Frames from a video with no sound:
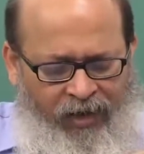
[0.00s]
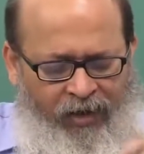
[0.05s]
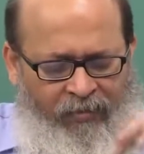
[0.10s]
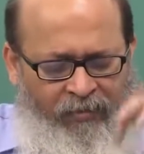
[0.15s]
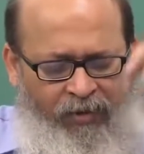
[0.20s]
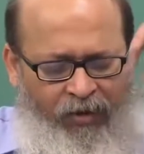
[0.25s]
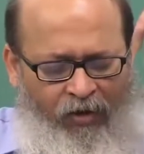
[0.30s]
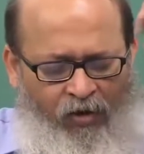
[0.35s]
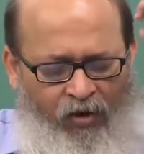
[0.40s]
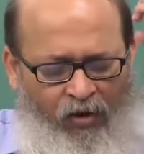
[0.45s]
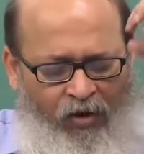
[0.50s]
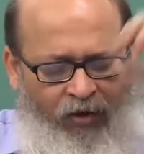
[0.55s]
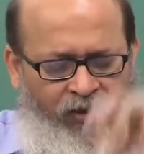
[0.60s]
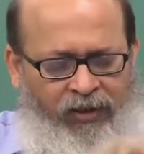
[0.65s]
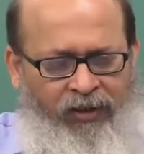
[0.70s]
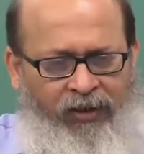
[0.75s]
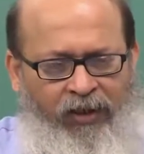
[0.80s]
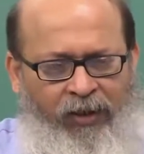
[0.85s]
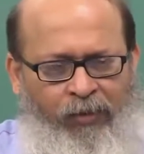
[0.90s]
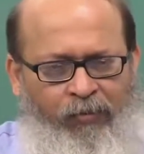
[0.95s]
but all
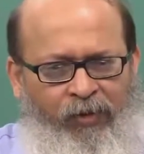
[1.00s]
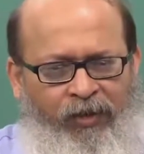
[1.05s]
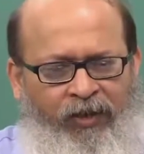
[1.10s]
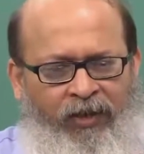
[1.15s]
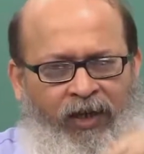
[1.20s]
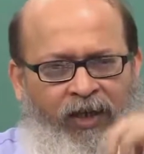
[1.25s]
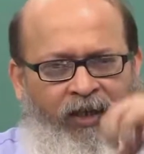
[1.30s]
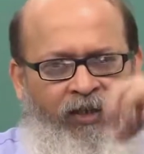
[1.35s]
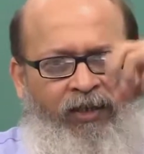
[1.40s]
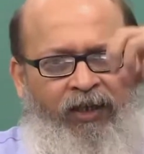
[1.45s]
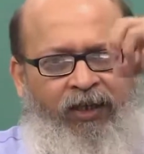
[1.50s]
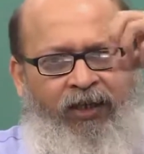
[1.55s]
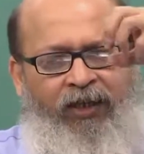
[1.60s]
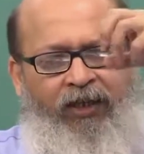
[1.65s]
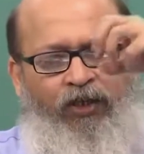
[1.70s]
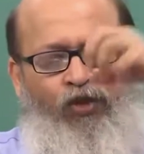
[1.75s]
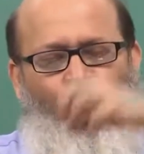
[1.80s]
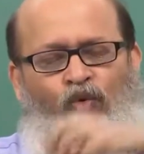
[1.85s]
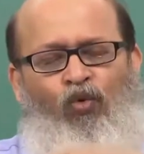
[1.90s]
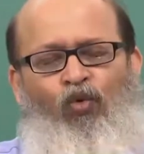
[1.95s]
these specialized
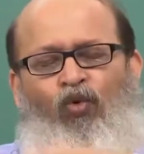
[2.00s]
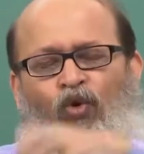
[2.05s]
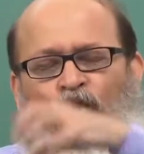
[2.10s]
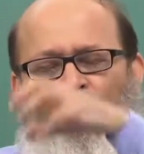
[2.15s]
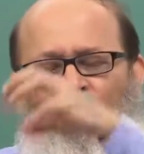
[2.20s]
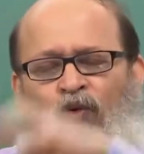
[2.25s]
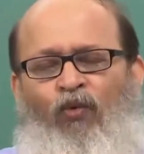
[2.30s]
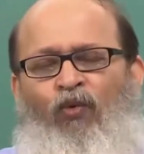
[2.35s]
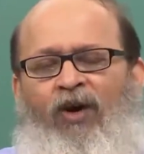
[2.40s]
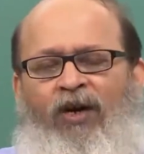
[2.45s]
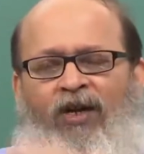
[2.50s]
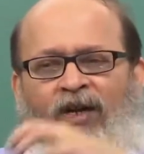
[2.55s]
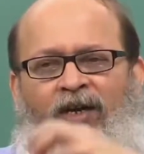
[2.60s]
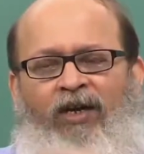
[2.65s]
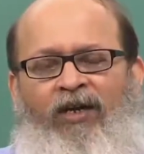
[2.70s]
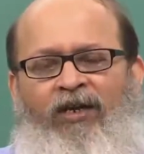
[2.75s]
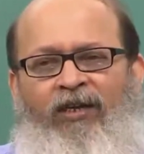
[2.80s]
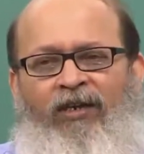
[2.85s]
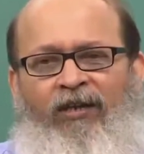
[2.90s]
areas do not work in